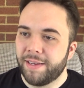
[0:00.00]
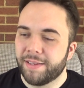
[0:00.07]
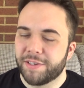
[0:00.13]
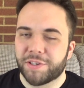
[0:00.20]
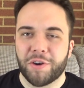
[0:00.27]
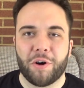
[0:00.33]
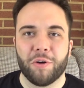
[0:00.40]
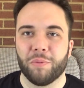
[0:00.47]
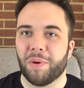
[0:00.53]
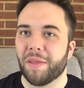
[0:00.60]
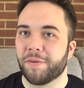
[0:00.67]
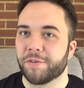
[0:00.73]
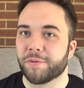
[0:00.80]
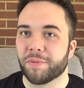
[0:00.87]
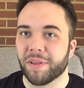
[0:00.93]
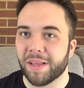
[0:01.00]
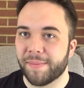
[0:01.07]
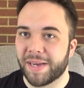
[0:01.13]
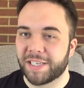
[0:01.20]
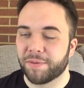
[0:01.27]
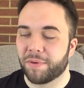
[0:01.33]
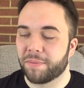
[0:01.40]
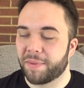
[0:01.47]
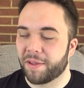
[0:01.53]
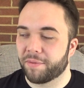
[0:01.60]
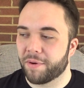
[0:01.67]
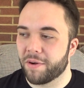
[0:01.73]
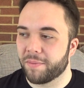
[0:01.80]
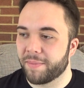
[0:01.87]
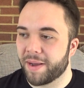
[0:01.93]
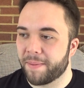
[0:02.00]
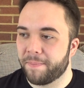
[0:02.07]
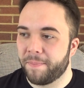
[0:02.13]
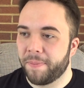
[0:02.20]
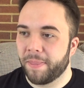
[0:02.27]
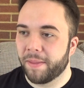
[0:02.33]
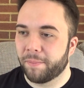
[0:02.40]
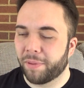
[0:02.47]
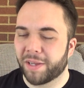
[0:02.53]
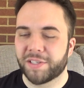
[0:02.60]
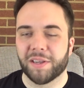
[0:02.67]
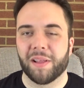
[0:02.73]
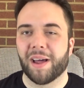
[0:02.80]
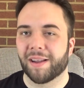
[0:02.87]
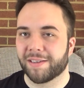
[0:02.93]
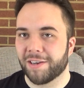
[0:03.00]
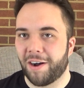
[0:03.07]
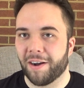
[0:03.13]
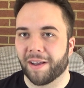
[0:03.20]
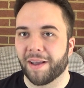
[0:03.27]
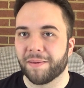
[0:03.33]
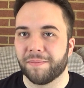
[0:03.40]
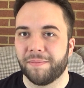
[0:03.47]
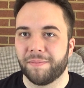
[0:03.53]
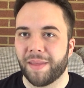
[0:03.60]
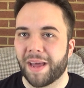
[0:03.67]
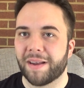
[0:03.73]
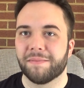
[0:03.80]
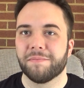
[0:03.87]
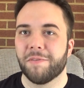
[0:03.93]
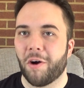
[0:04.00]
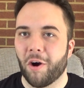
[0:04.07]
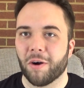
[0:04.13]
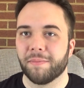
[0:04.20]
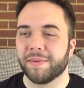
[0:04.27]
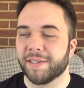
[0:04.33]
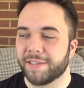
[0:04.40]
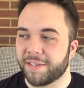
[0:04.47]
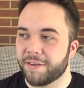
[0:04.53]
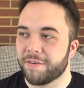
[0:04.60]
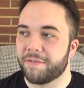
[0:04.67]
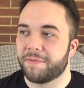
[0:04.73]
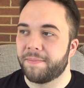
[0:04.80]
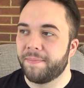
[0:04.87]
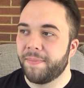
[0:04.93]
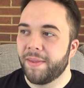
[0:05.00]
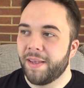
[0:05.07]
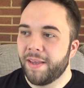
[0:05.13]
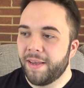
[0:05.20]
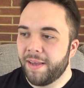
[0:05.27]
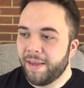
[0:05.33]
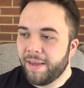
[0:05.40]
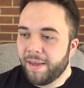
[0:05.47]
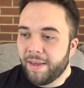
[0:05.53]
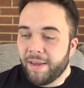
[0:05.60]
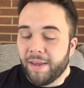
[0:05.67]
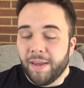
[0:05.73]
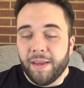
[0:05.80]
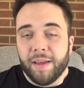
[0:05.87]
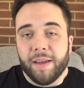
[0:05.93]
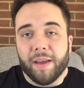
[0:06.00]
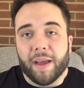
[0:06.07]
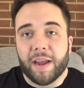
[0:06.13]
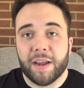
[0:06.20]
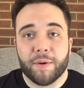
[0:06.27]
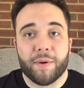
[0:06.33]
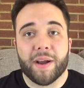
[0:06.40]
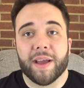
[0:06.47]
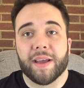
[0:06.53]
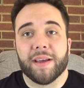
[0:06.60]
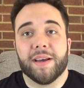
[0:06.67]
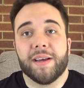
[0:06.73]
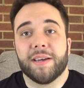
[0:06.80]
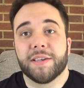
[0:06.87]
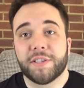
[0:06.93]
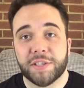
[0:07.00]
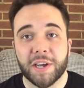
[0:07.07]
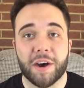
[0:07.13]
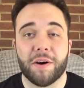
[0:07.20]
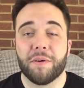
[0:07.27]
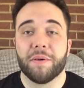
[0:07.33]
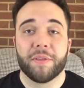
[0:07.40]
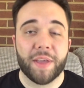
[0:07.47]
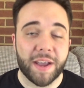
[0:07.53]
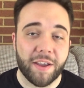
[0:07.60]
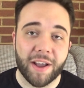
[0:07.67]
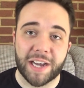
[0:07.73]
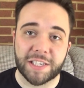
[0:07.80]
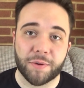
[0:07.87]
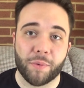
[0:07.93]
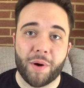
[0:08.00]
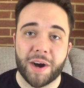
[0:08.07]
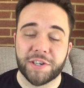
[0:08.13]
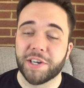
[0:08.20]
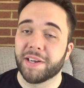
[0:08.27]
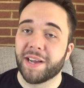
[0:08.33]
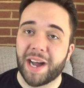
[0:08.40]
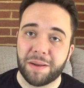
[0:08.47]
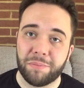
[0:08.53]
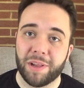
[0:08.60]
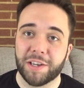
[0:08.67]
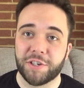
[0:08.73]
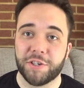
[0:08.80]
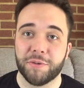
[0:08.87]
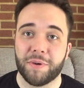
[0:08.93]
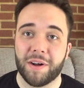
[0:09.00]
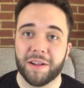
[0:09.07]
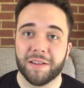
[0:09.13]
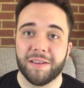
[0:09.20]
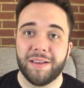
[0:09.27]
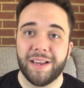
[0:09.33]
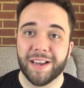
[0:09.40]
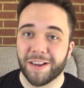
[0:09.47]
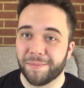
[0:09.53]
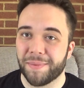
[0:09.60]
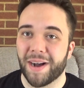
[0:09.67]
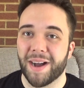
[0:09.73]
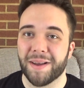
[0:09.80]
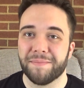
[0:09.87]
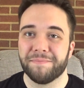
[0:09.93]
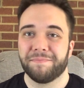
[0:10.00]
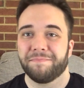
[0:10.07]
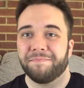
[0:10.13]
This cold weather's really messing with my throat, man. Plus a lot of talking. That harmed it too. Anyway, so, thank you guys for watching. God bless you all, and goodbye.